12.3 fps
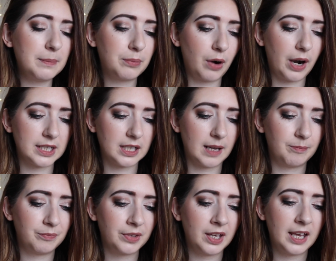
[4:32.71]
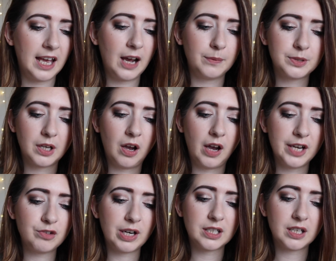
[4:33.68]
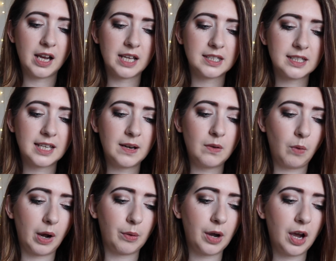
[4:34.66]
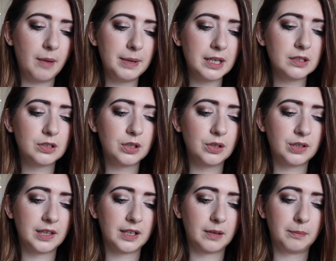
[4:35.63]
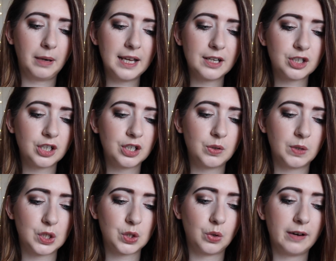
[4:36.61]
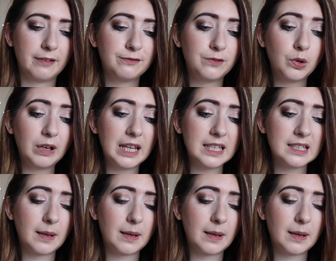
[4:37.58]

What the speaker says: brighter. It helps to hydrate tired skin while calming and soothing the complexion to ensure a flawless